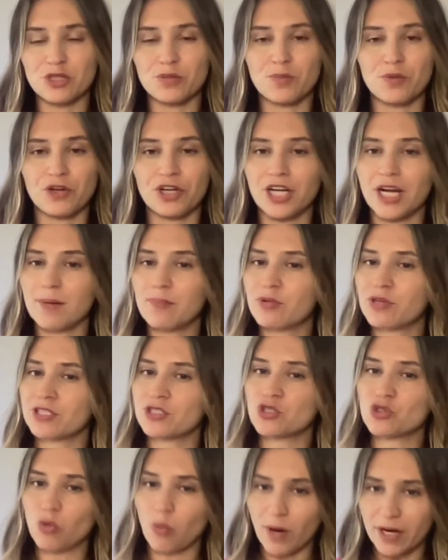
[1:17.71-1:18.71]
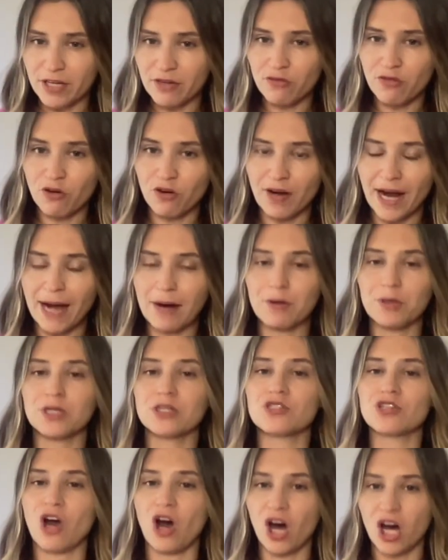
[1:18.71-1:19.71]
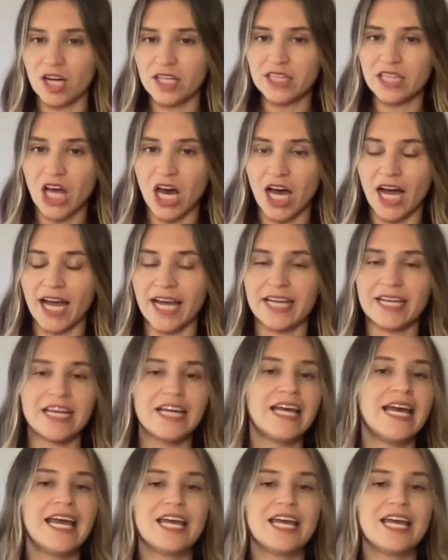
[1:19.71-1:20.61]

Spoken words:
prenup within 24 hours online.